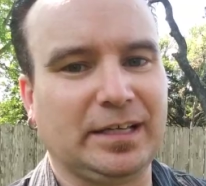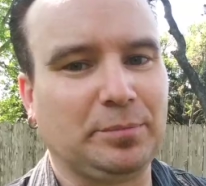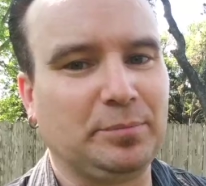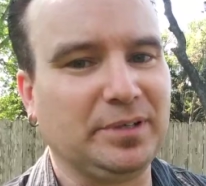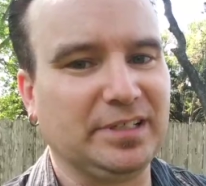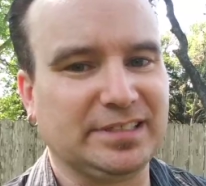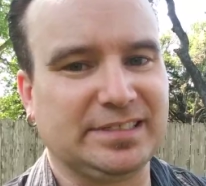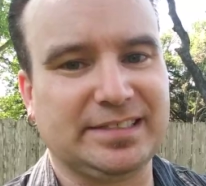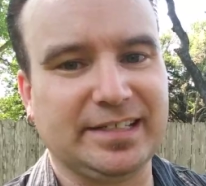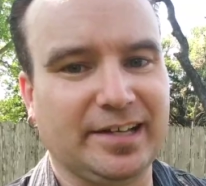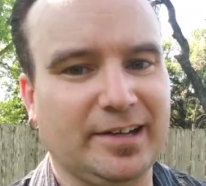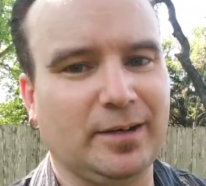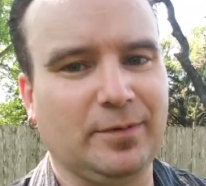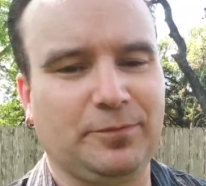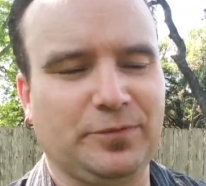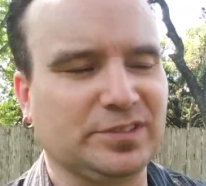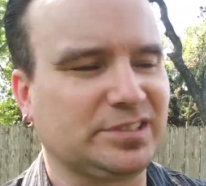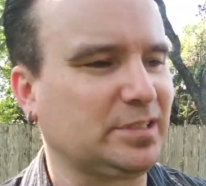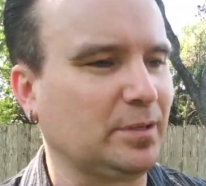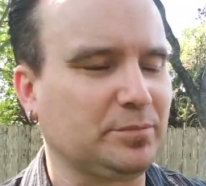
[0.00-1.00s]
could be a setup
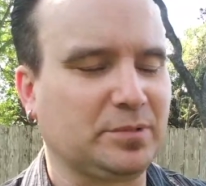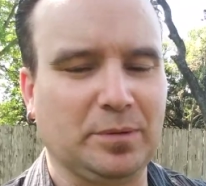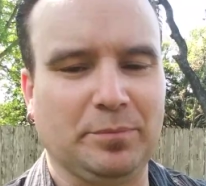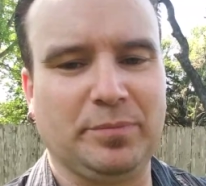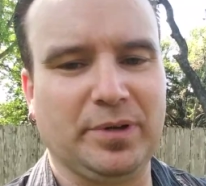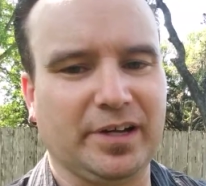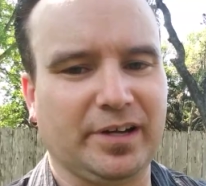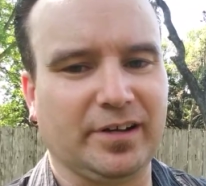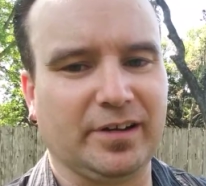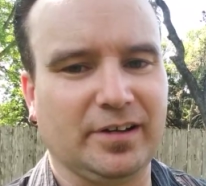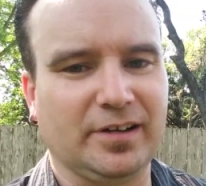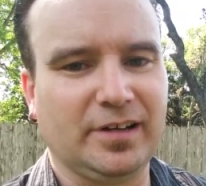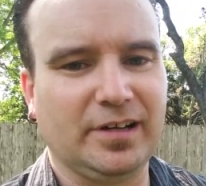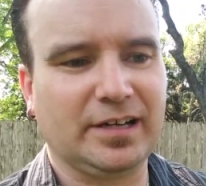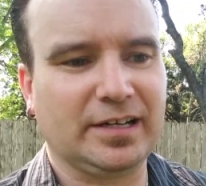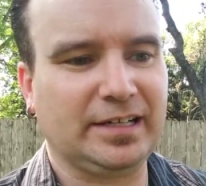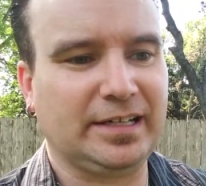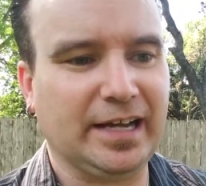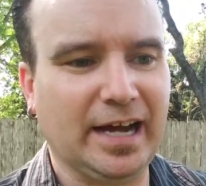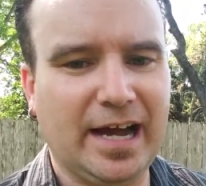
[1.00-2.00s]
for something bigger.
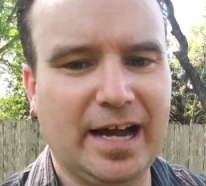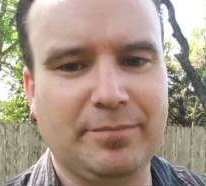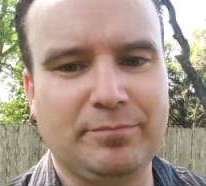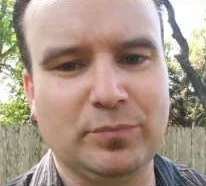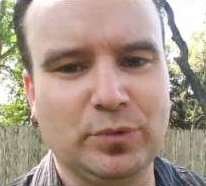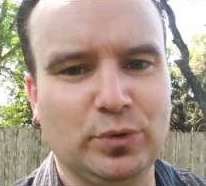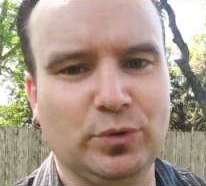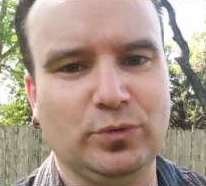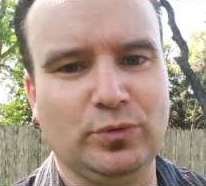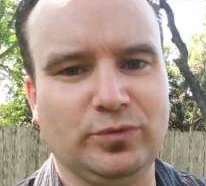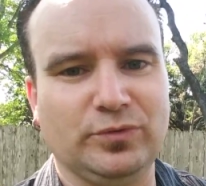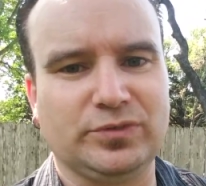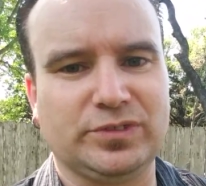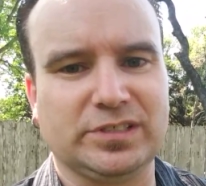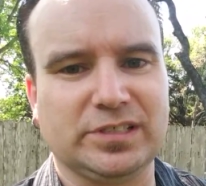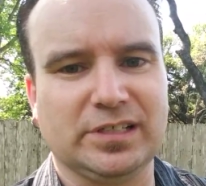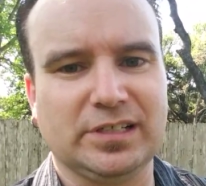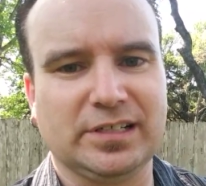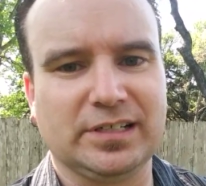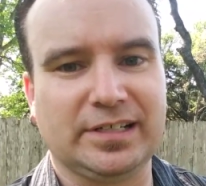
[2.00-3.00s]
God
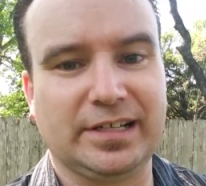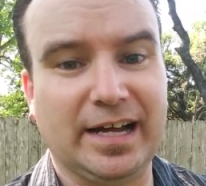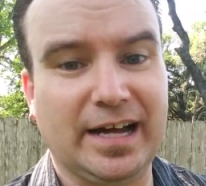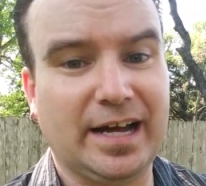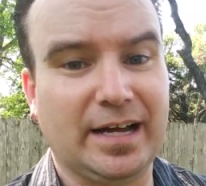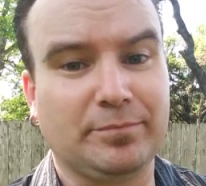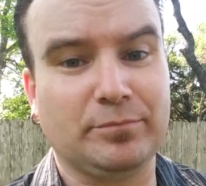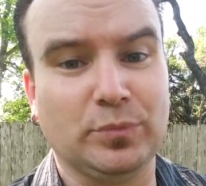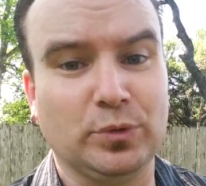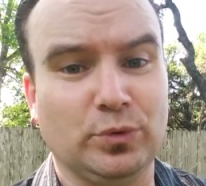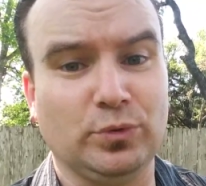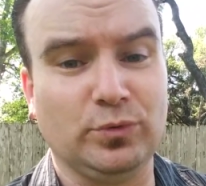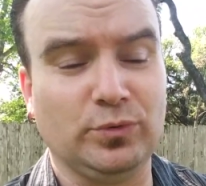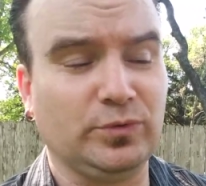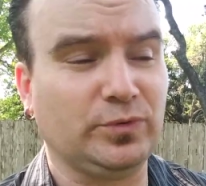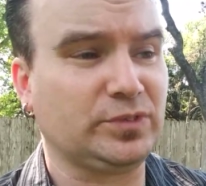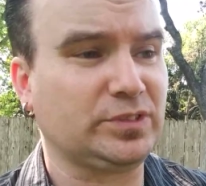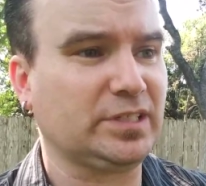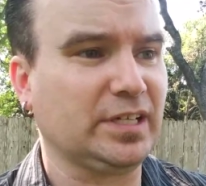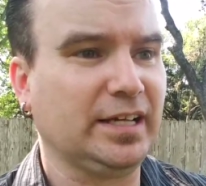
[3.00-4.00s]
moves.
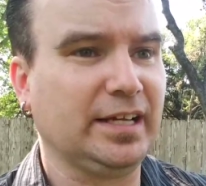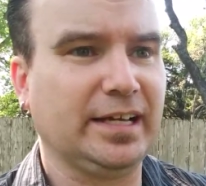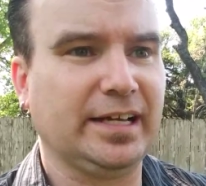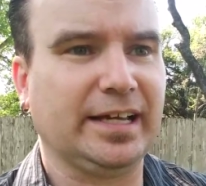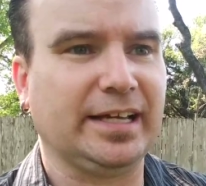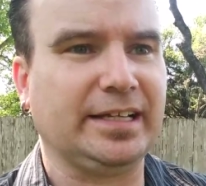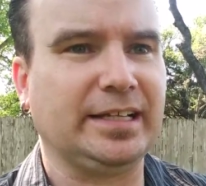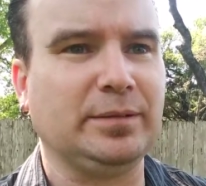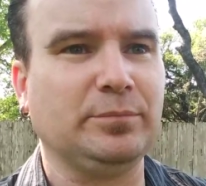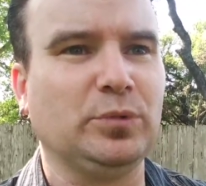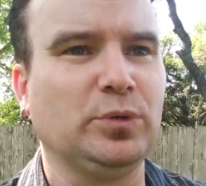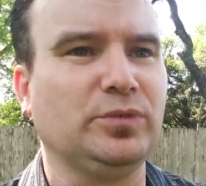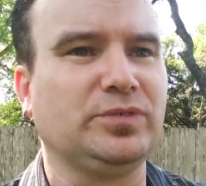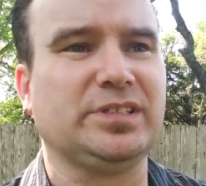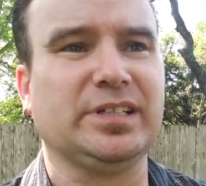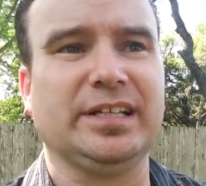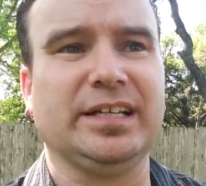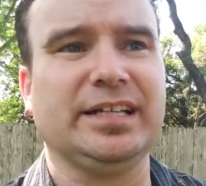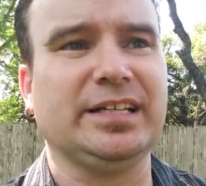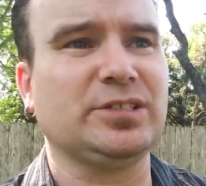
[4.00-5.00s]
And he moves
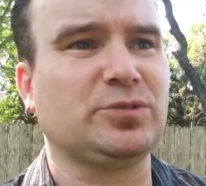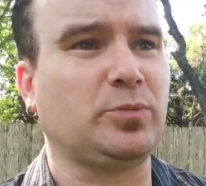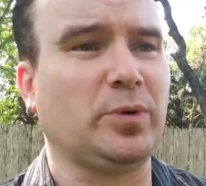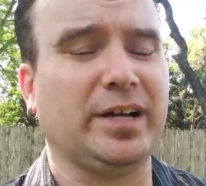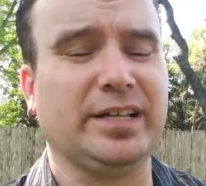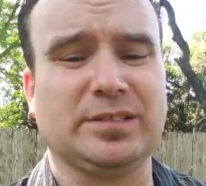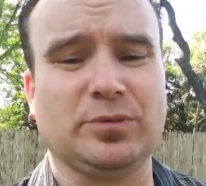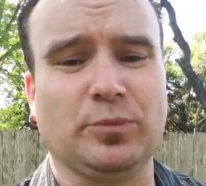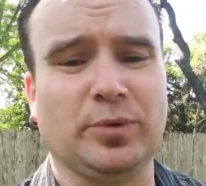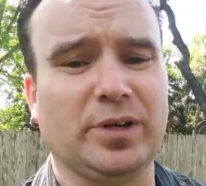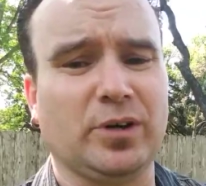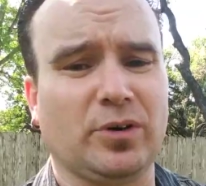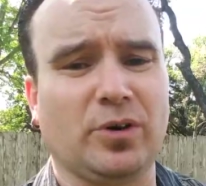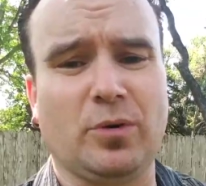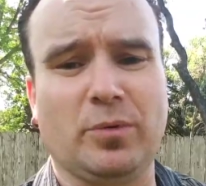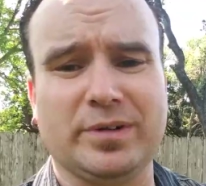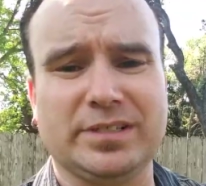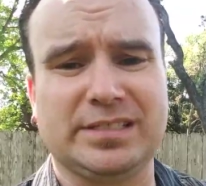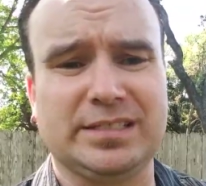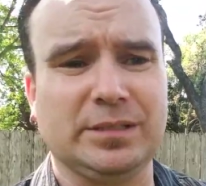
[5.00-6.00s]
in his ways, and we don't
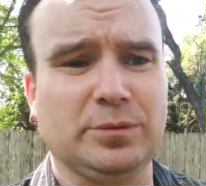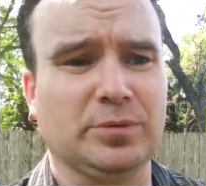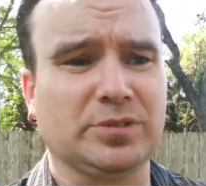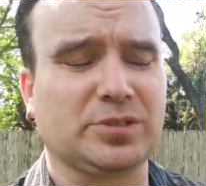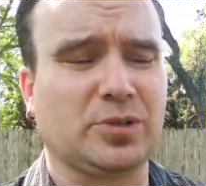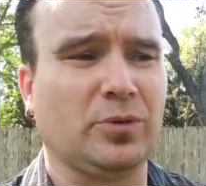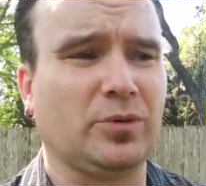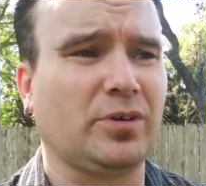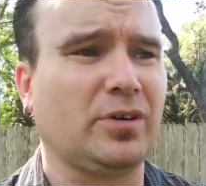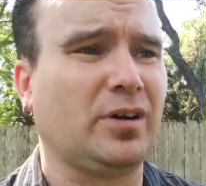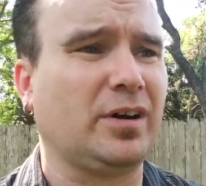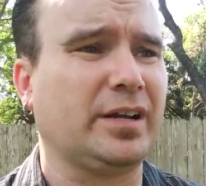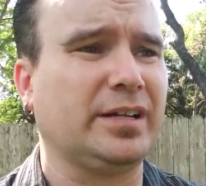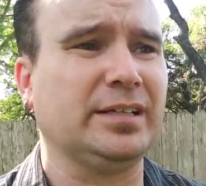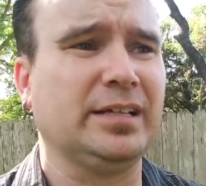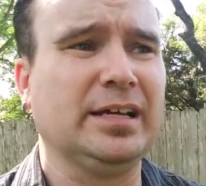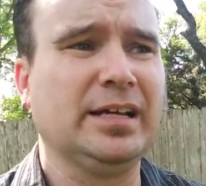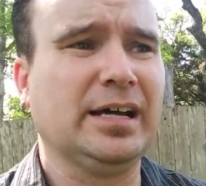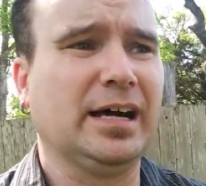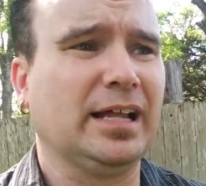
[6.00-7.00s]
always see what's going on.
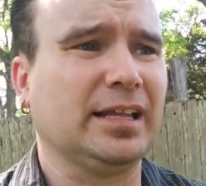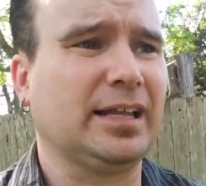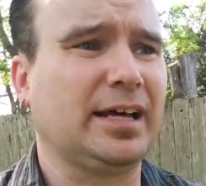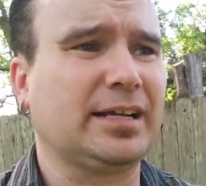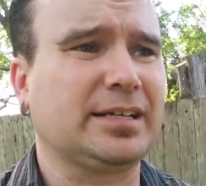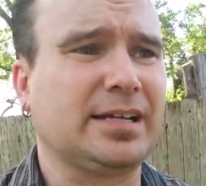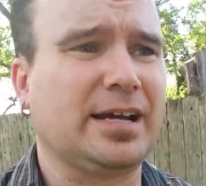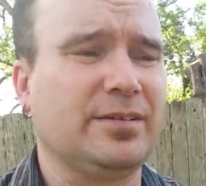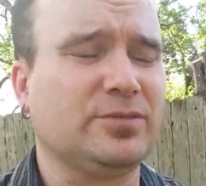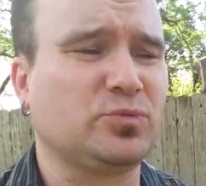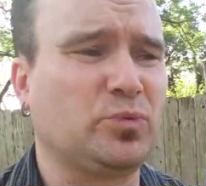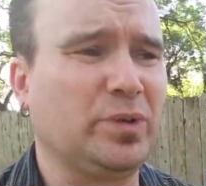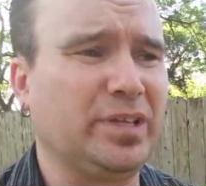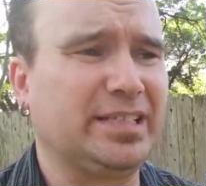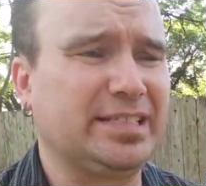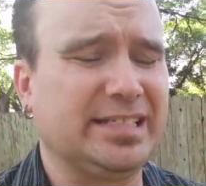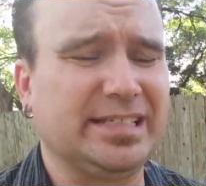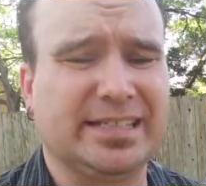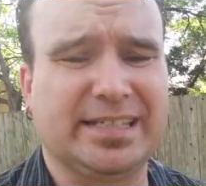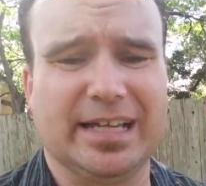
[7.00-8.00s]
And a lot of times we
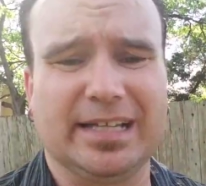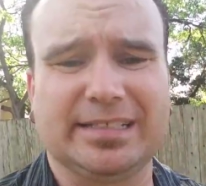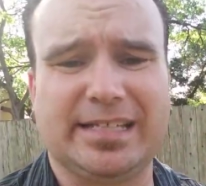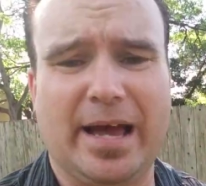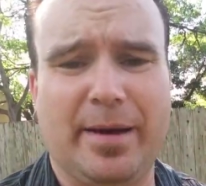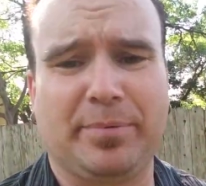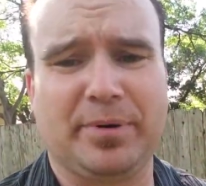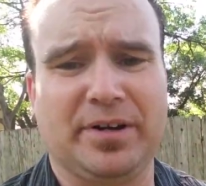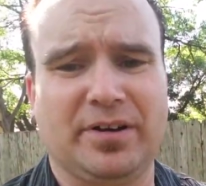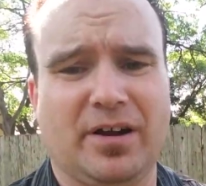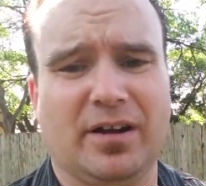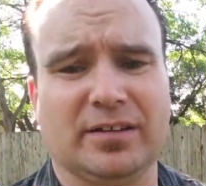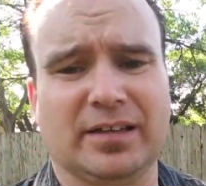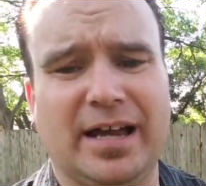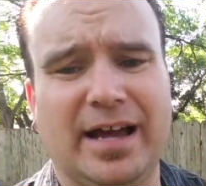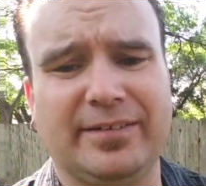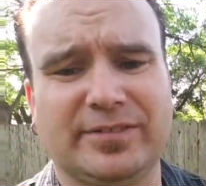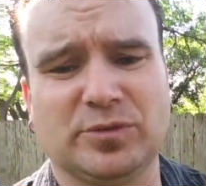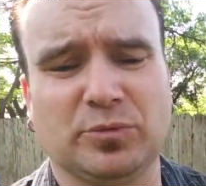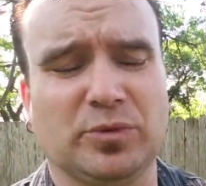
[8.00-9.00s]
see things happen in our
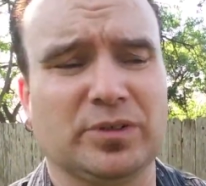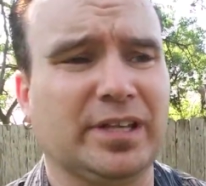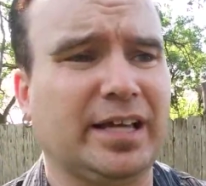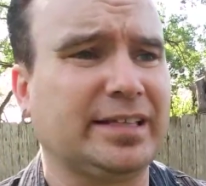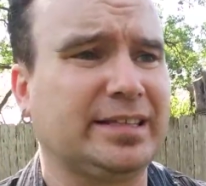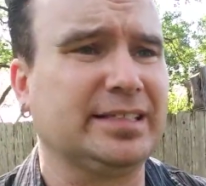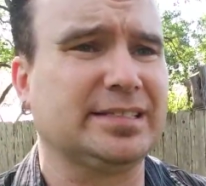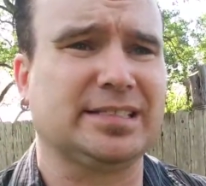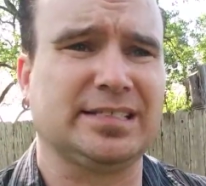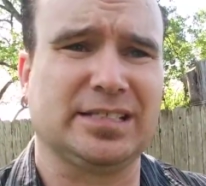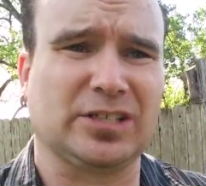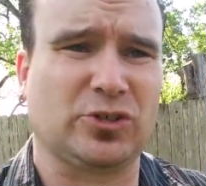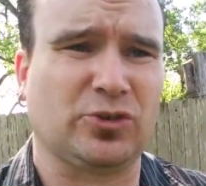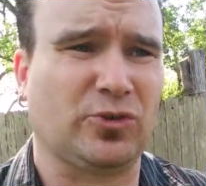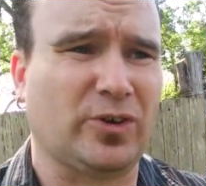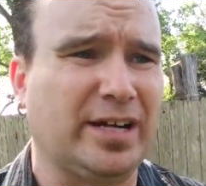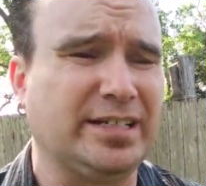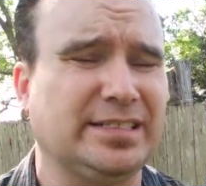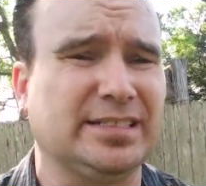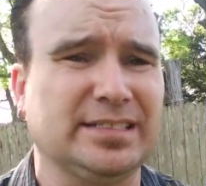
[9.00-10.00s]
lives and we're like, this is a
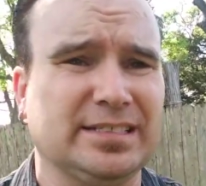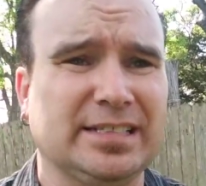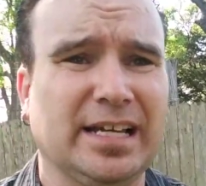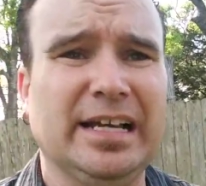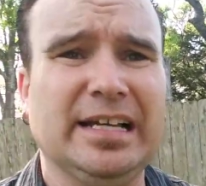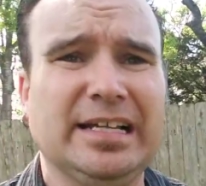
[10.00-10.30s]
crisis,